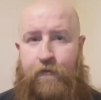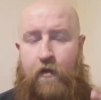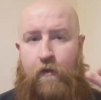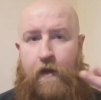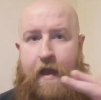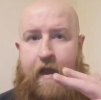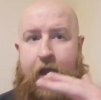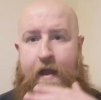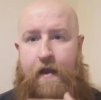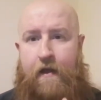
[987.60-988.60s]

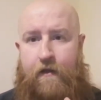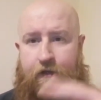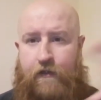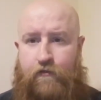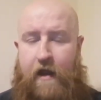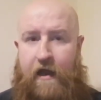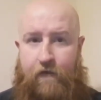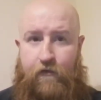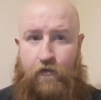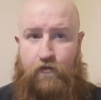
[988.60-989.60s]
where these
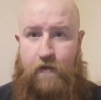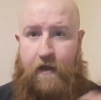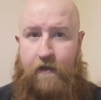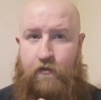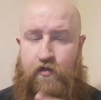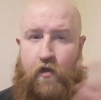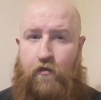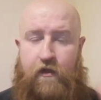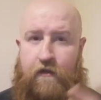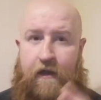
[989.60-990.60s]
rivals, right? There was no,
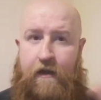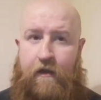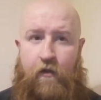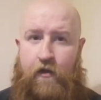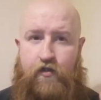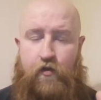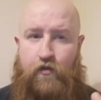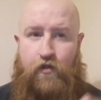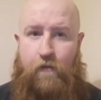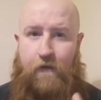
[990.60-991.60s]
they, they, they weren't
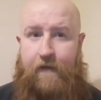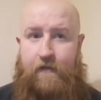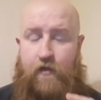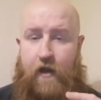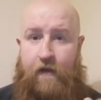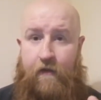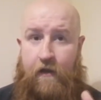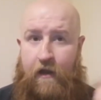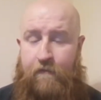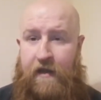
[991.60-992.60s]
told up. It was kids, right?
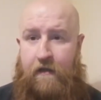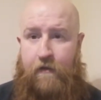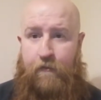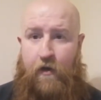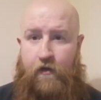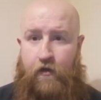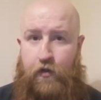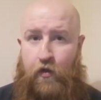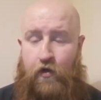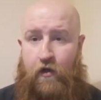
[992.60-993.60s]
And me and the boy on the
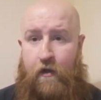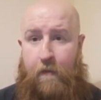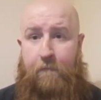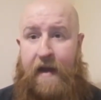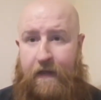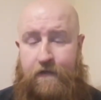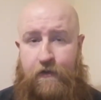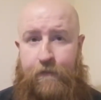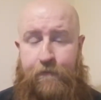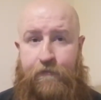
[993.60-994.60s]
door backed
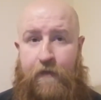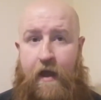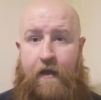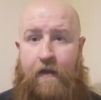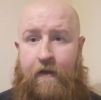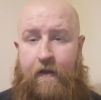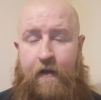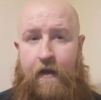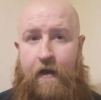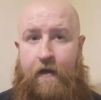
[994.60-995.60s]
him, right?
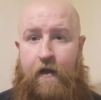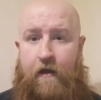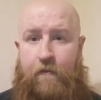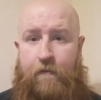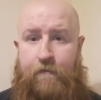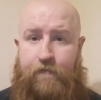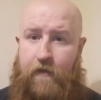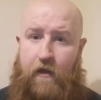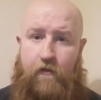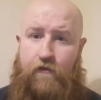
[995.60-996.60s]
And um,
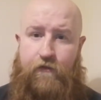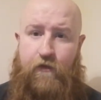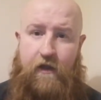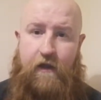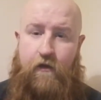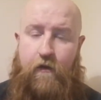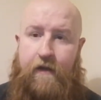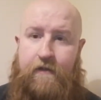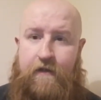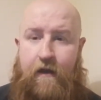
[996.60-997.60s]
oh, it was fucking
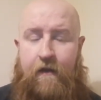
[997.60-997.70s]
crazy.